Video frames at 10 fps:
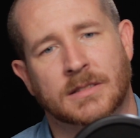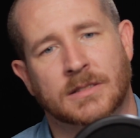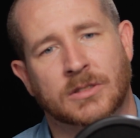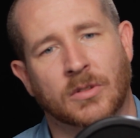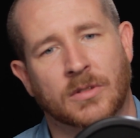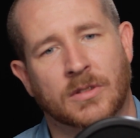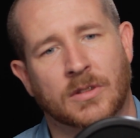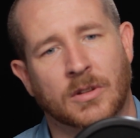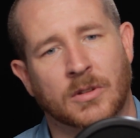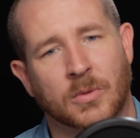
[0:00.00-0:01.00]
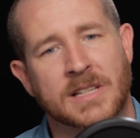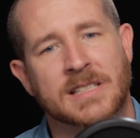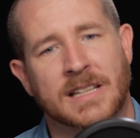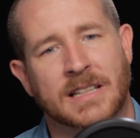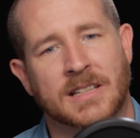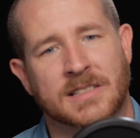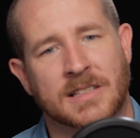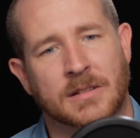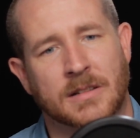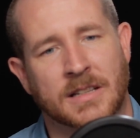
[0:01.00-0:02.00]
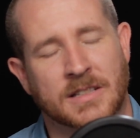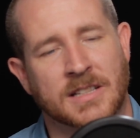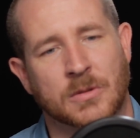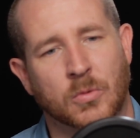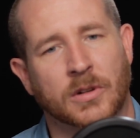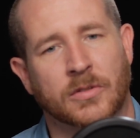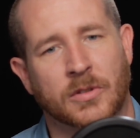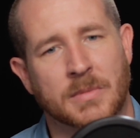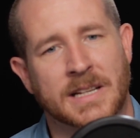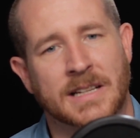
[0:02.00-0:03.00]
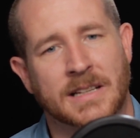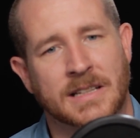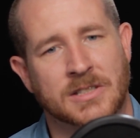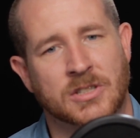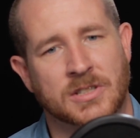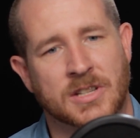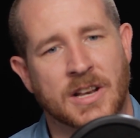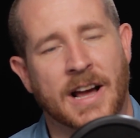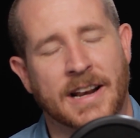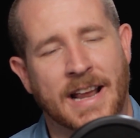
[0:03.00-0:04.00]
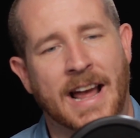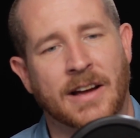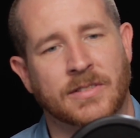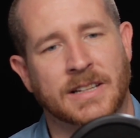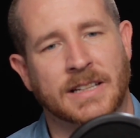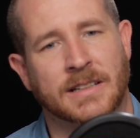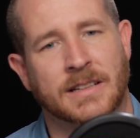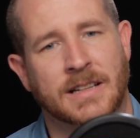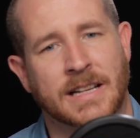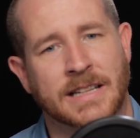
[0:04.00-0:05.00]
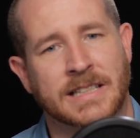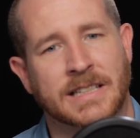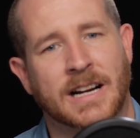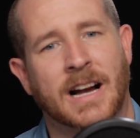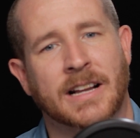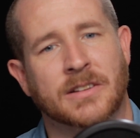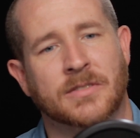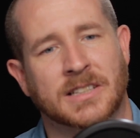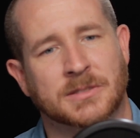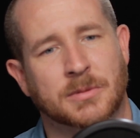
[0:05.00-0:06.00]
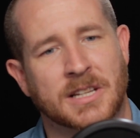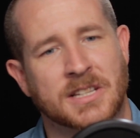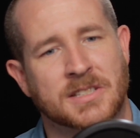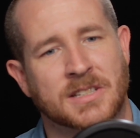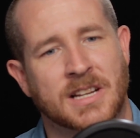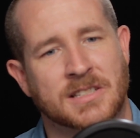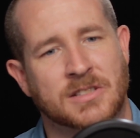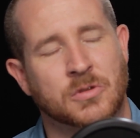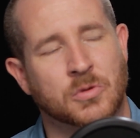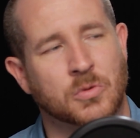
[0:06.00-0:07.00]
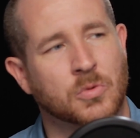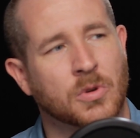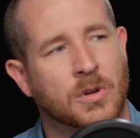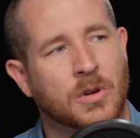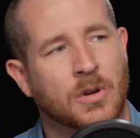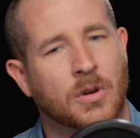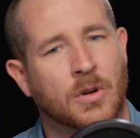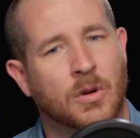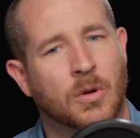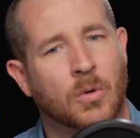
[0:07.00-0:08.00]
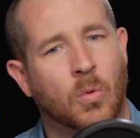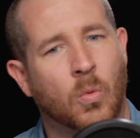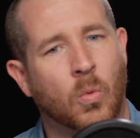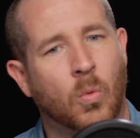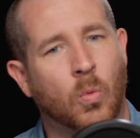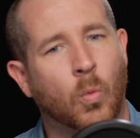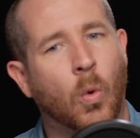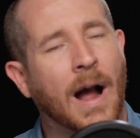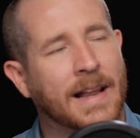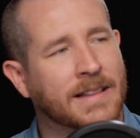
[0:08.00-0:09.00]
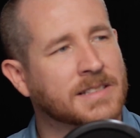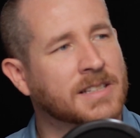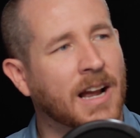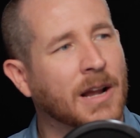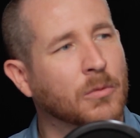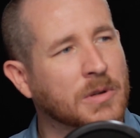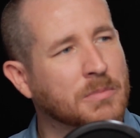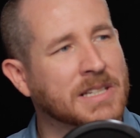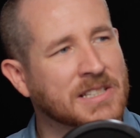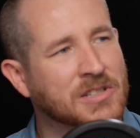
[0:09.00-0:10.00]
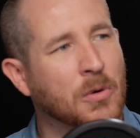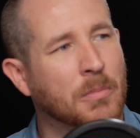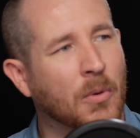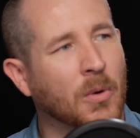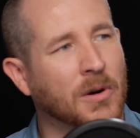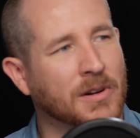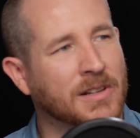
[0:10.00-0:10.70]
So the reason it doesn't work for me is just not having any kind of explanation as to why this guy would be so bored